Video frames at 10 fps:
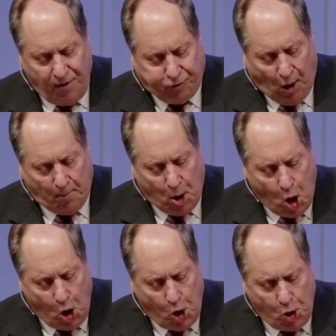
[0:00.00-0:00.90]
from
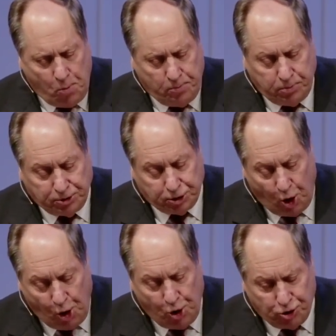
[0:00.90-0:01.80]
whom,
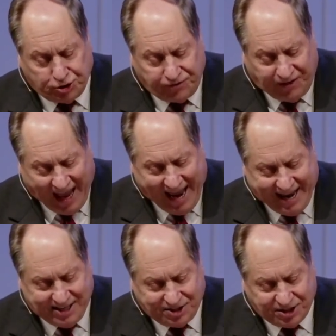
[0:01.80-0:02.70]
whose
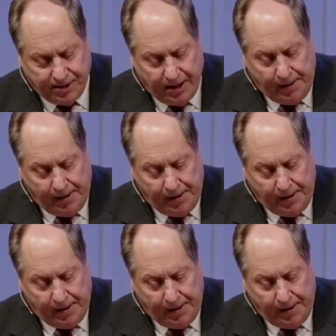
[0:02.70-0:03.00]
face